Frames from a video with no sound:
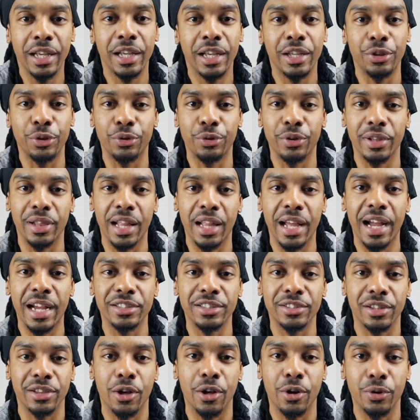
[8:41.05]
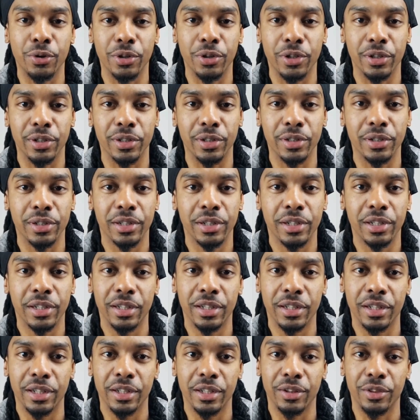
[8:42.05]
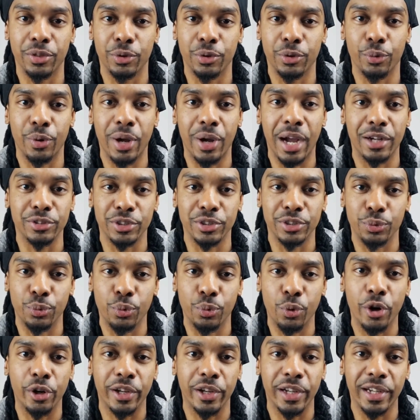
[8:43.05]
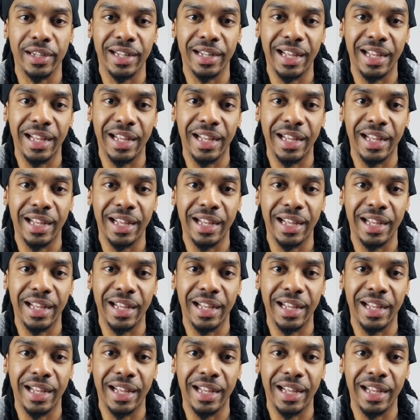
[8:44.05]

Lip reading: You can last longer throughout just working